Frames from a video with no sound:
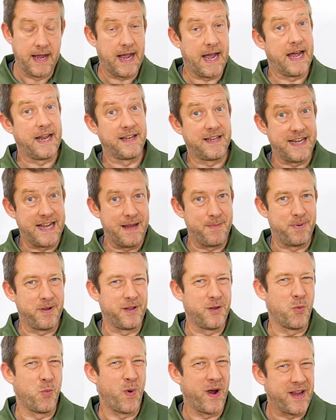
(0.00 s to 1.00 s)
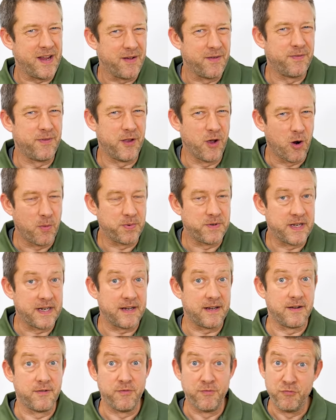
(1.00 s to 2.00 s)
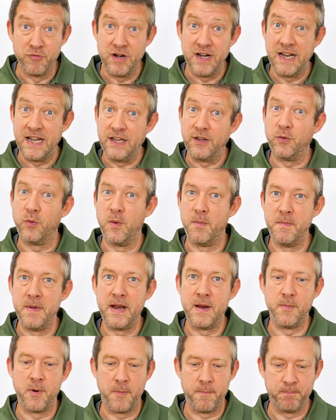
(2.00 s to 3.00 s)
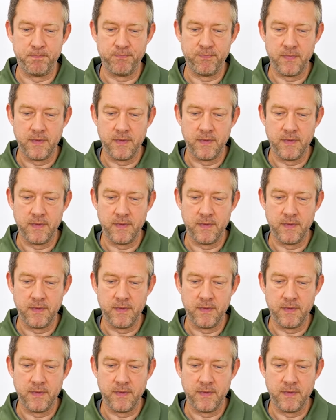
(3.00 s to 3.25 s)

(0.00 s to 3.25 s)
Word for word: and keeping the weight of the optic really to a minimum.